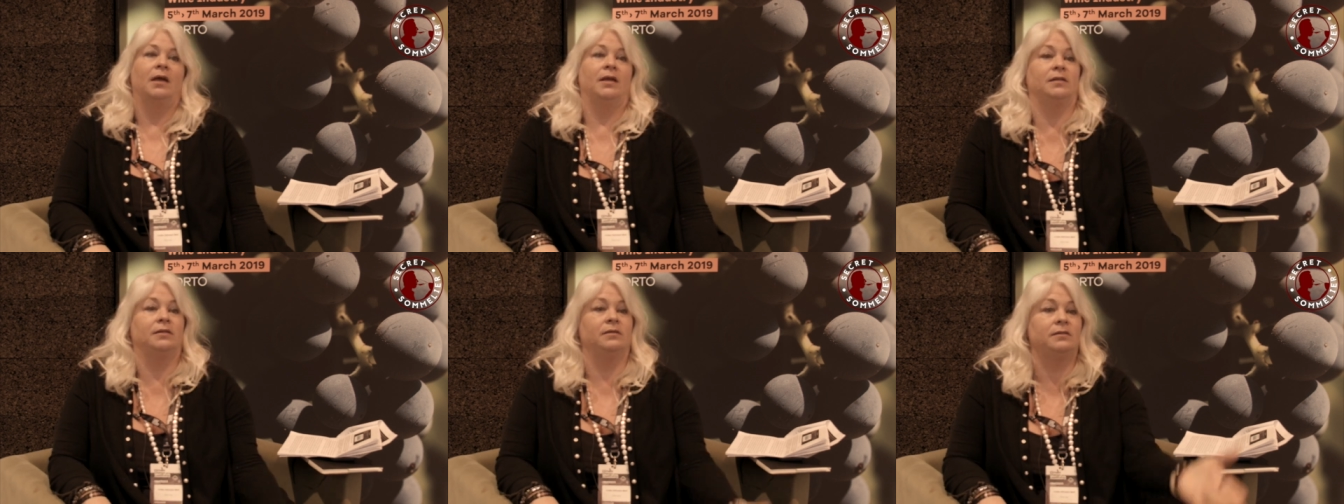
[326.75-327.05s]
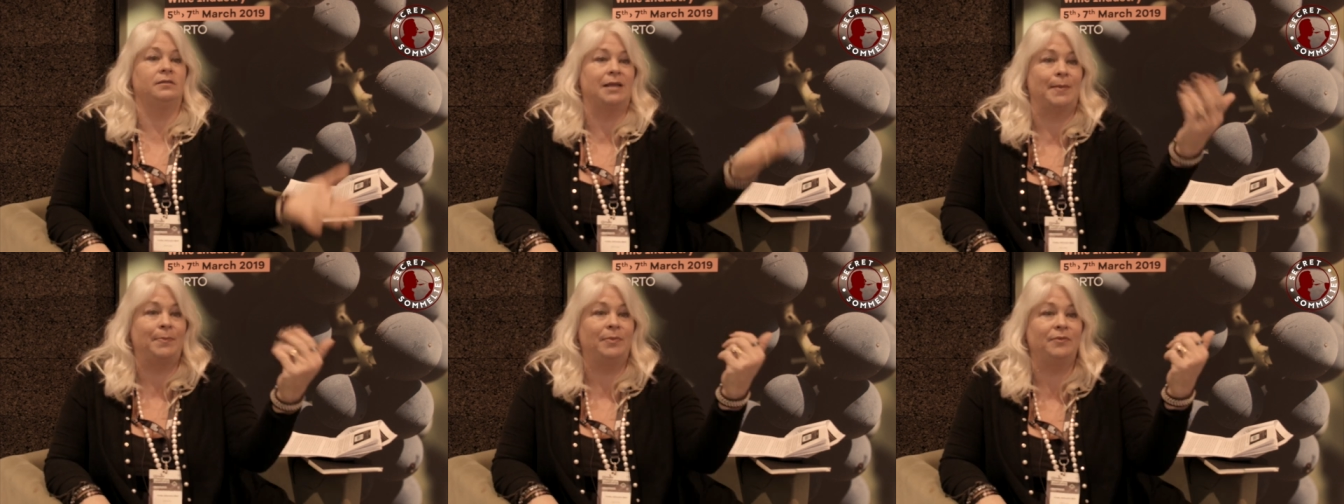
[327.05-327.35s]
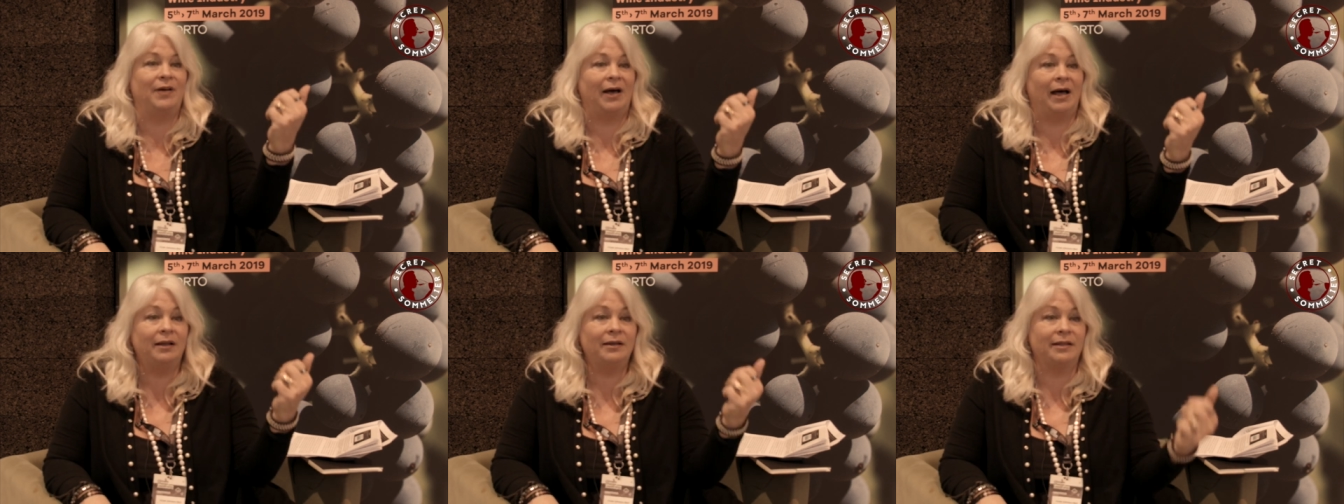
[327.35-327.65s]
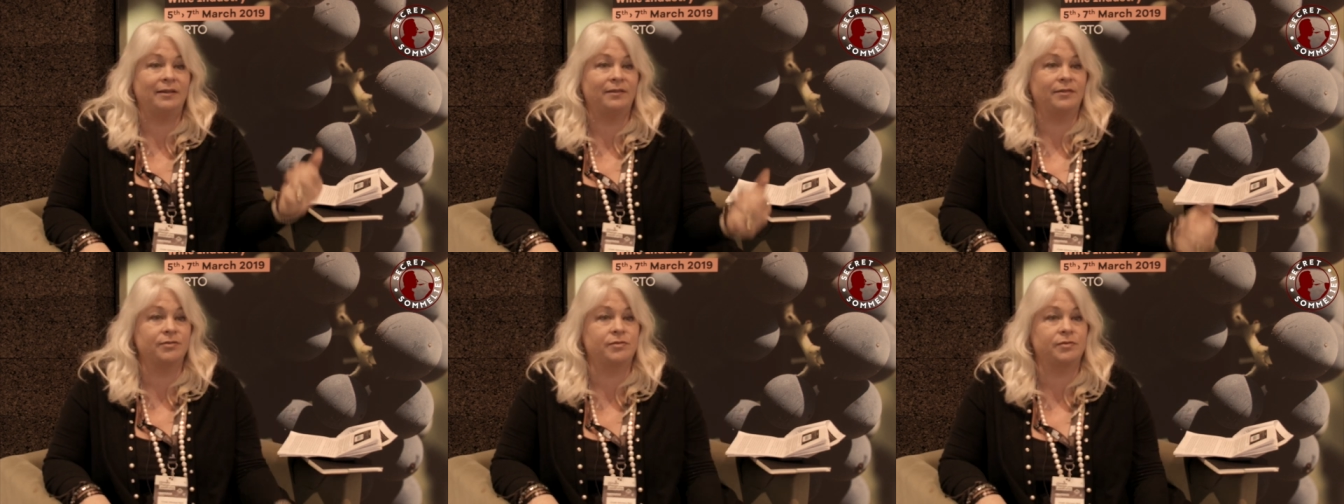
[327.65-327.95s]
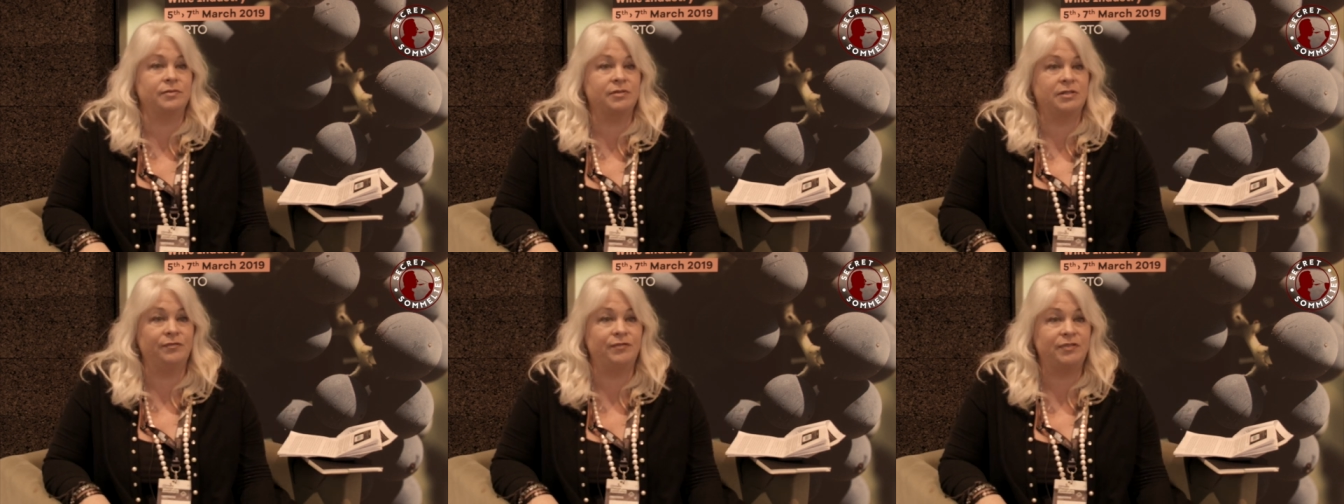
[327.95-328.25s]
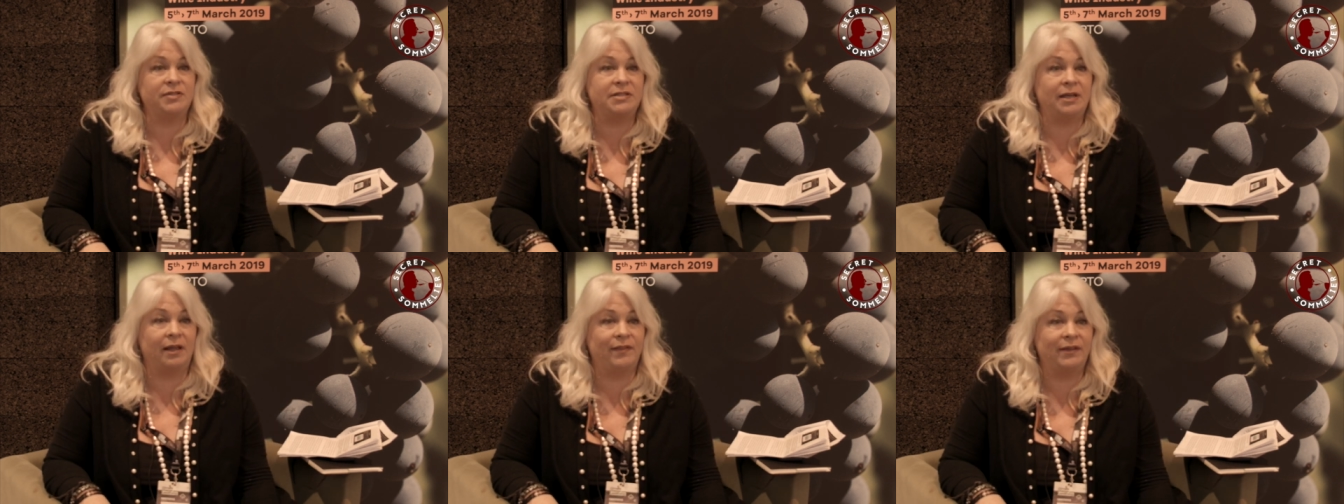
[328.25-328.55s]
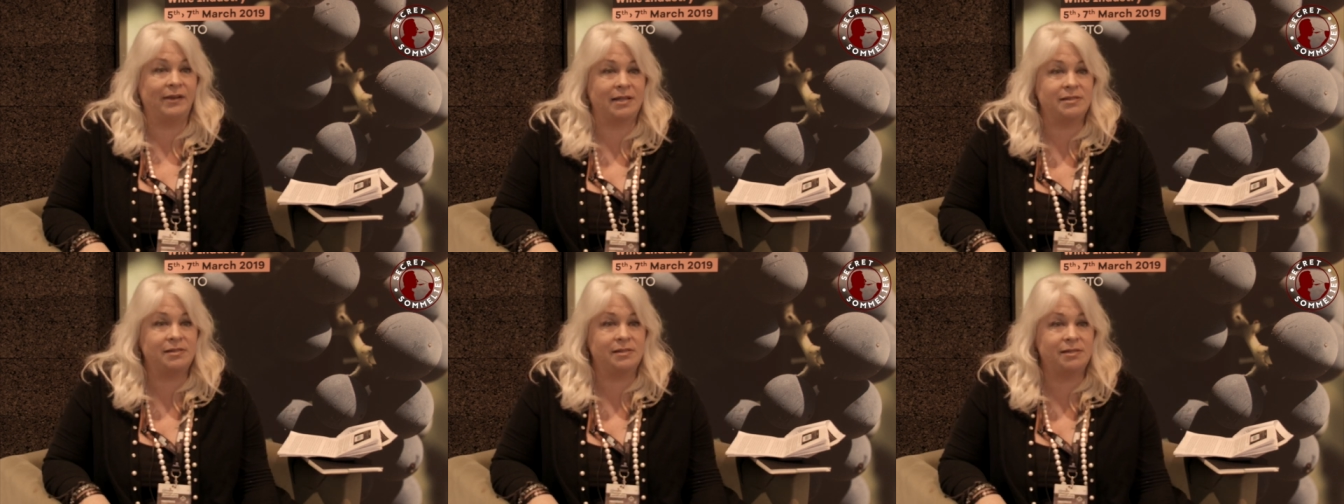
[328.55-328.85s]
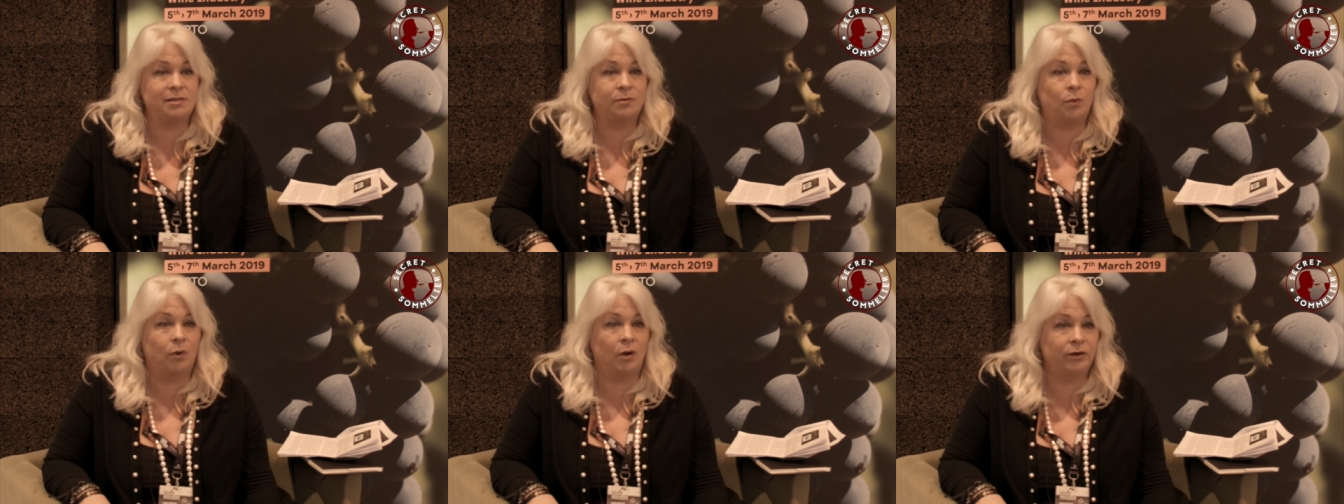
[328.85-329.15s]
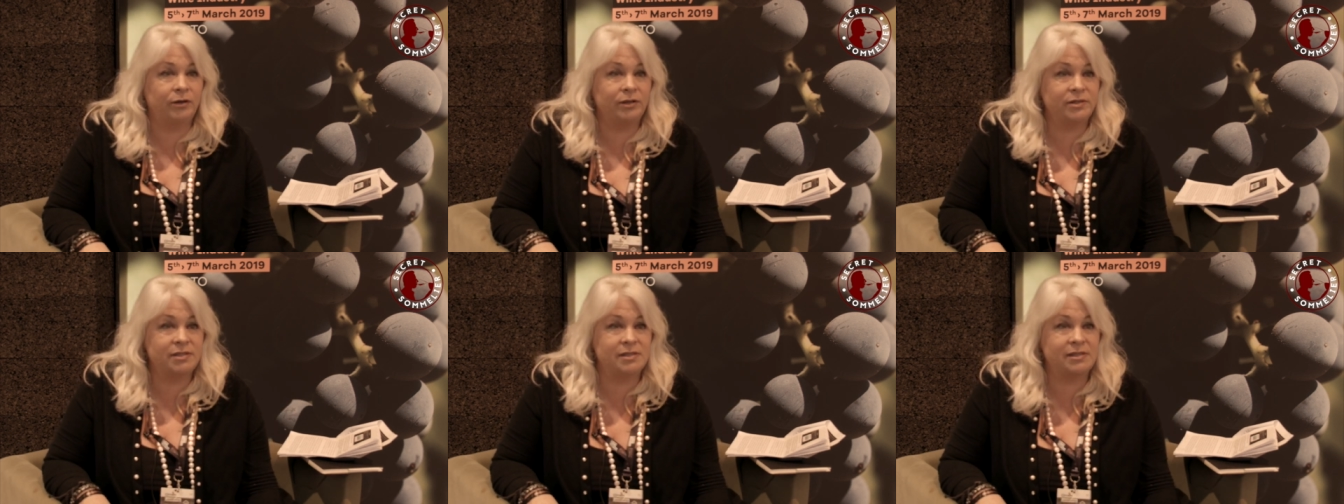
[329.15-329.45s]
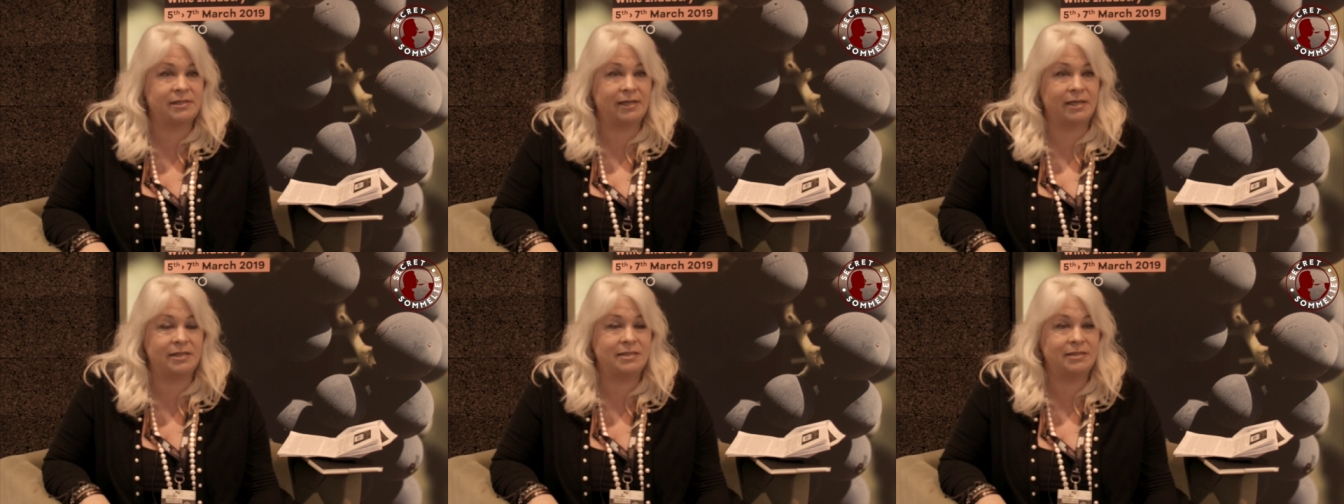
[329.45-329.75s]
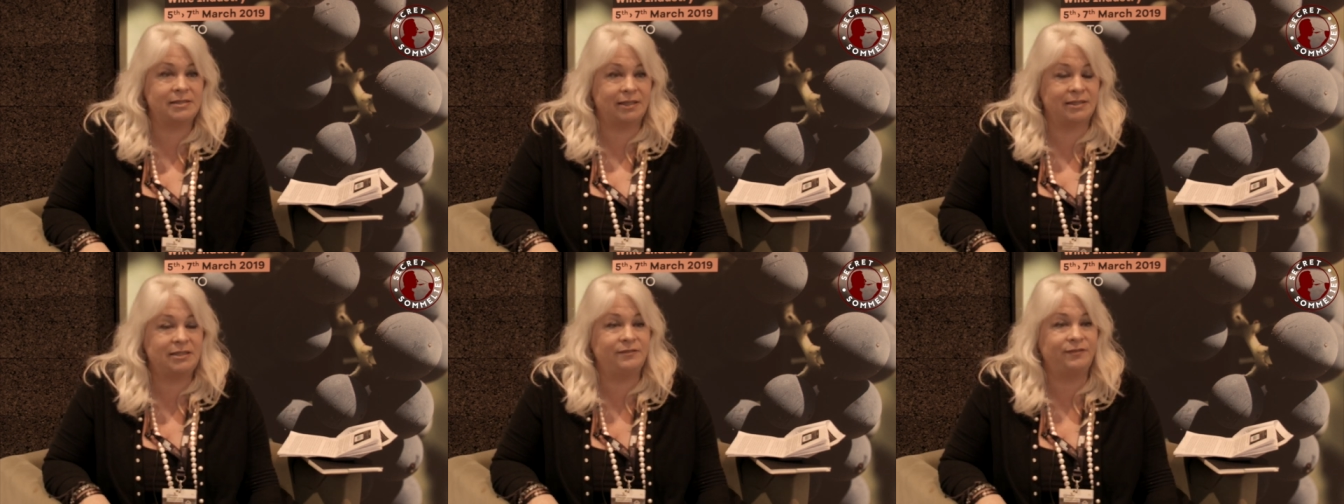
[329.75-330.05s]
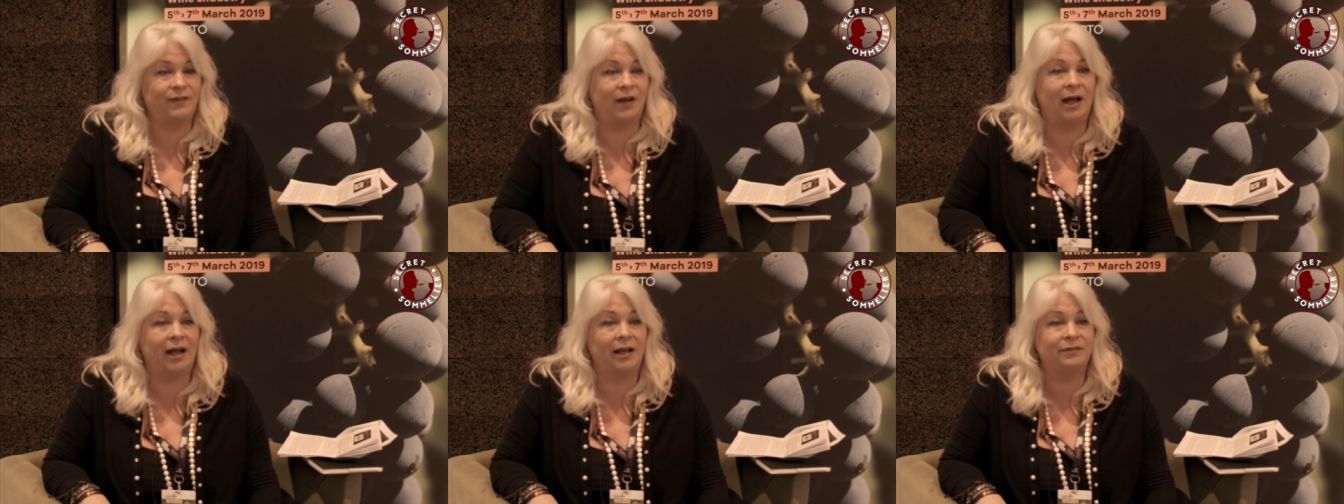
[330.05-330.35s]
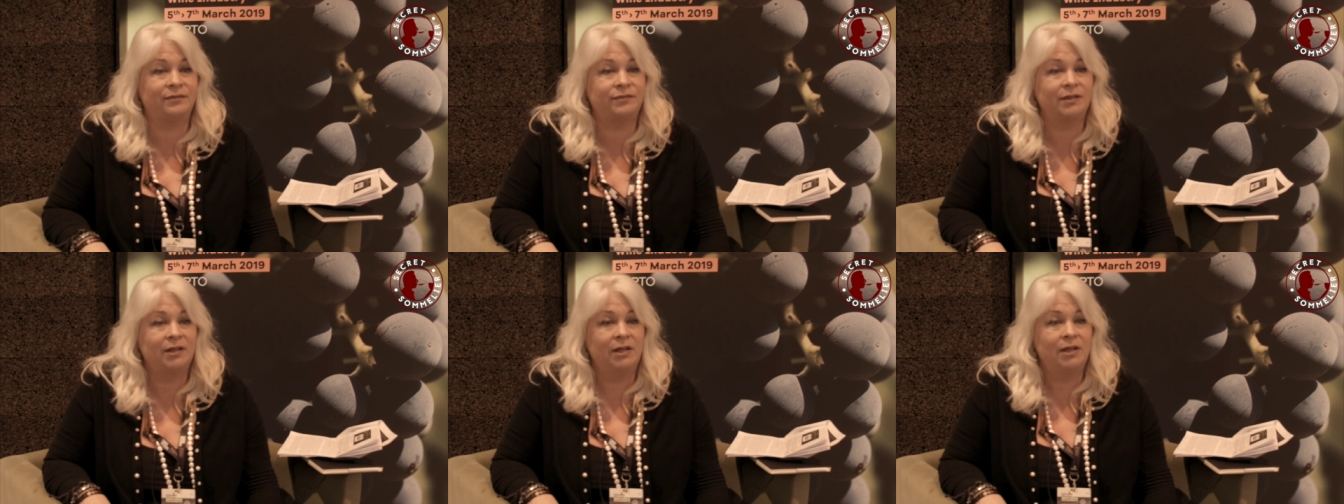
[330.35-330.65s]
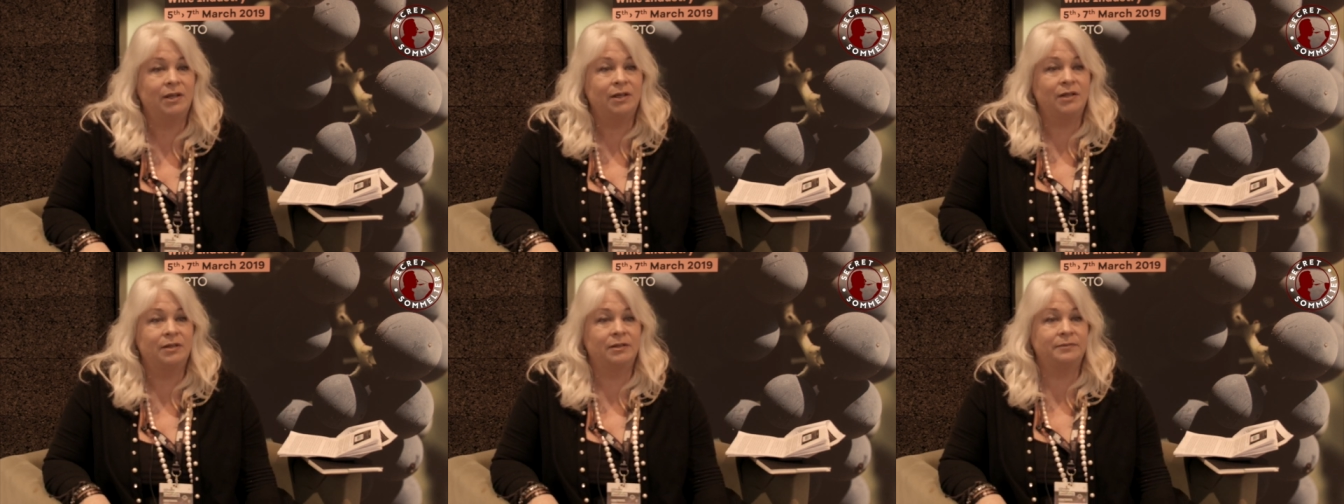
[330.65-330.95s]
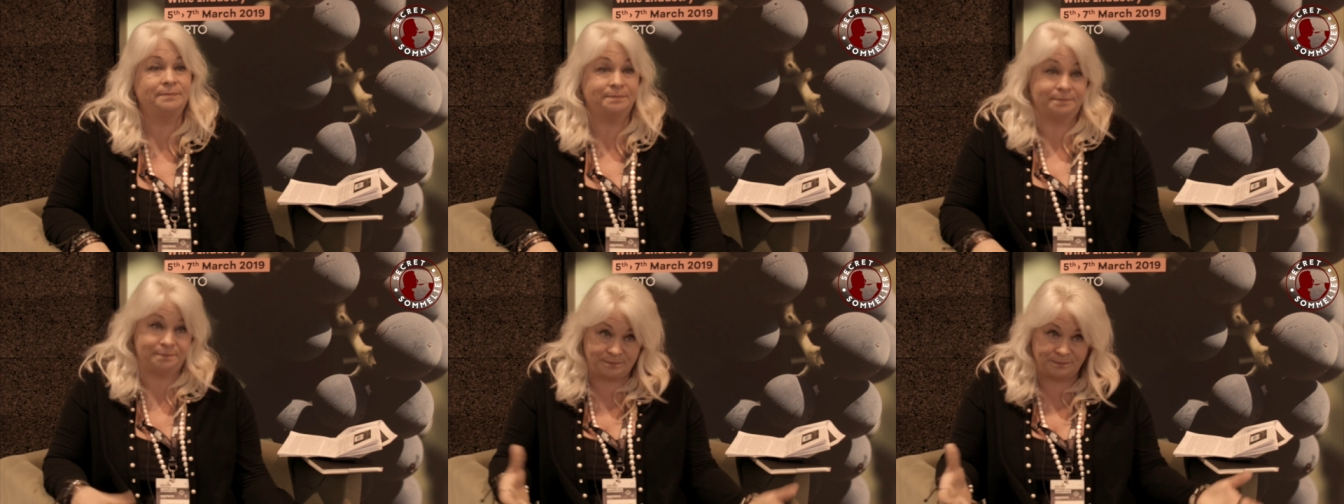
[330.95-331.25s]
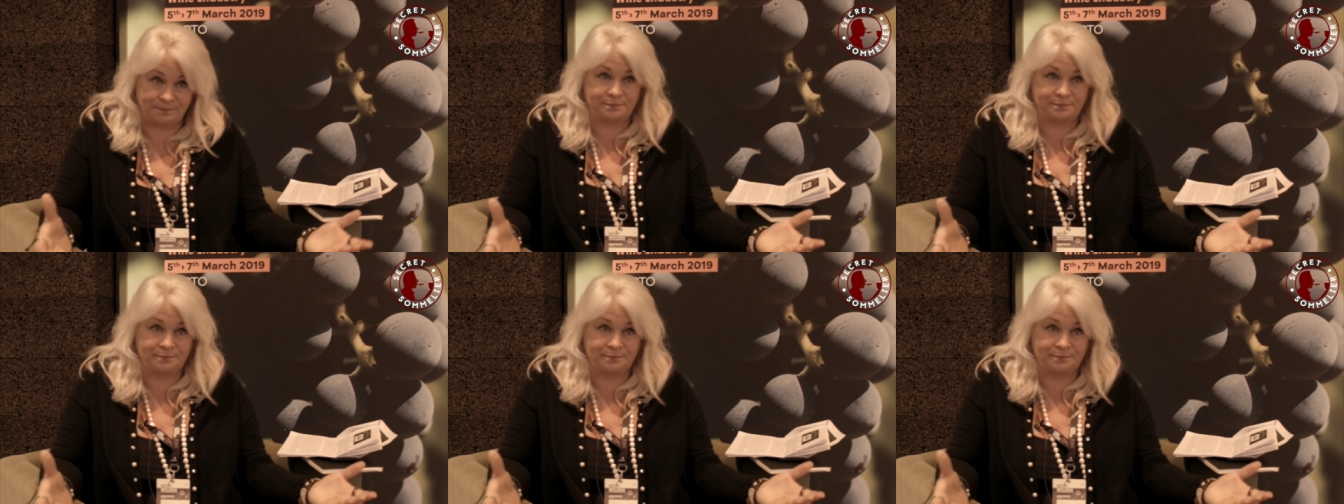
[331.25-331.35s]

in Napa Valley, there's Zinfandel that hasn't seen water since eighteen ninety-five. Okay. So